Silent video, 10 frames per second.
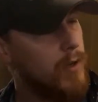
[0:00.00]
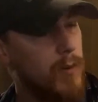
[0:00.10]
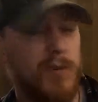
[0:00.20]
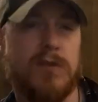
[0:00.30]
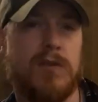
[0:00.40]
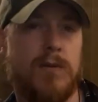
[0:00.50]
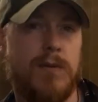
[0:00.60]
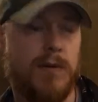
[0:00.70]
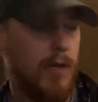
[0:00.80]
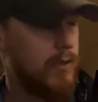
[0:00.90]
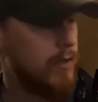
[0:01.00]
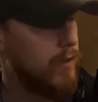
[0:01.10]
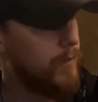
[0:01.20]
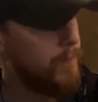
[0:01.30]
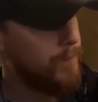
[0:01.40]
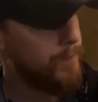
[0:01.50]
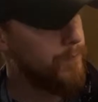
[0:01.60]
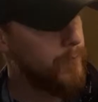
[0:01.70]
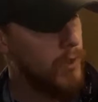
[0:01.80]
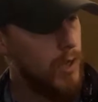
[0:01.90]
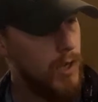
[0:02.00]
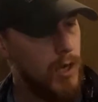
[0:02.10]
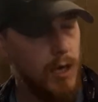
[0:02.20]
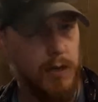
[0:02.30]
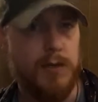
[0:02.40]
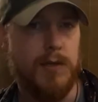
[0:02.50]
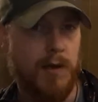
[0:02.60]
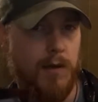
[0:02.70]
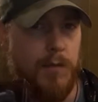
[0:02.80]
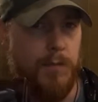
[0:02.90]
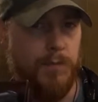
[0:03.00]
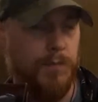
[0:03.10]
Wasn't so interested until